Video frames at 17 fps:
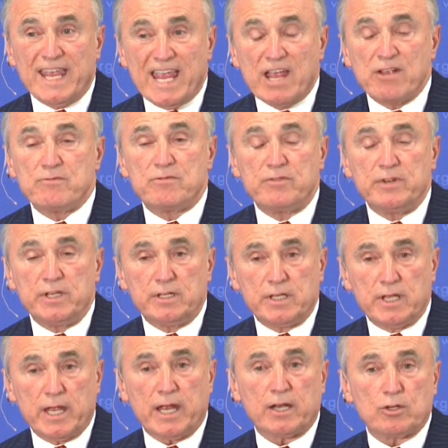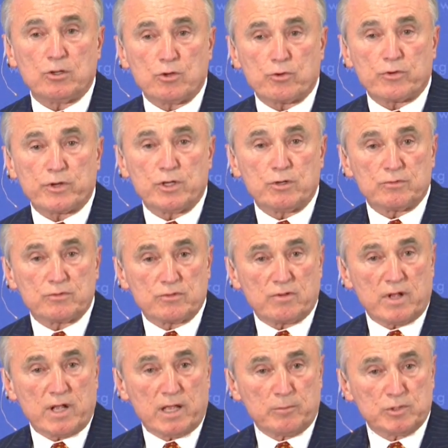Every category of
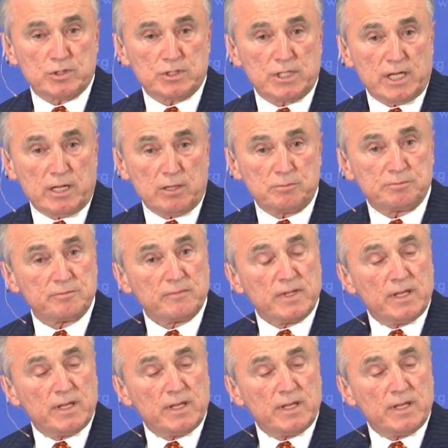crime is down,